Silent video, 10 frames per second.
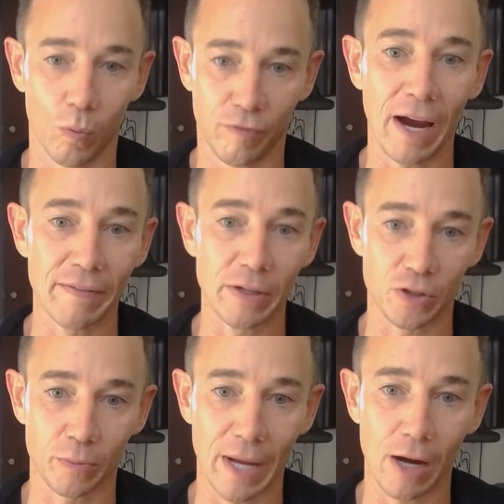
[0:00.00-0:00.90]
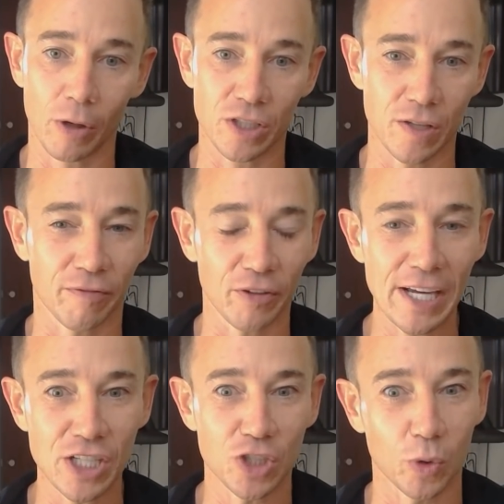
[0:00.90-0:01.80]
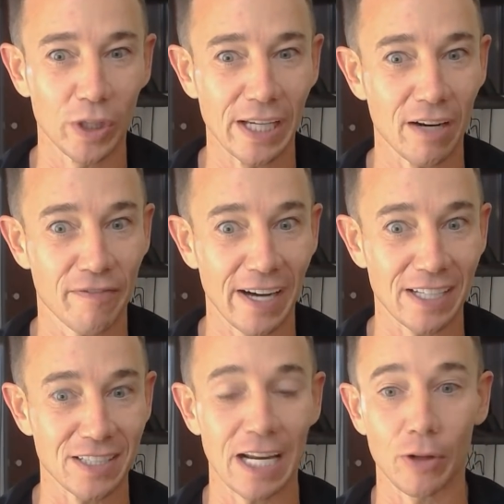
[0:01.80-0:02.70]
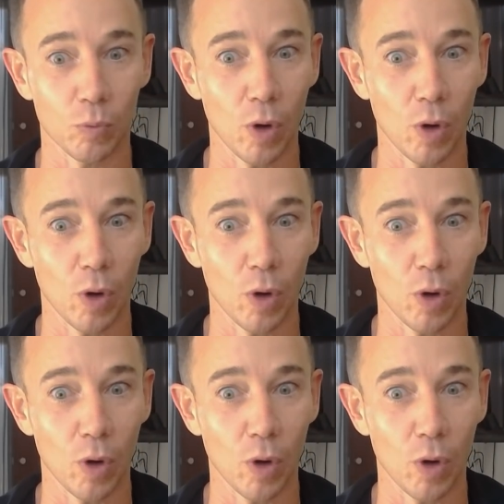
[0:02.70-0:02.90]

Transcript: 5 years from now because inflation is really going to affect us down the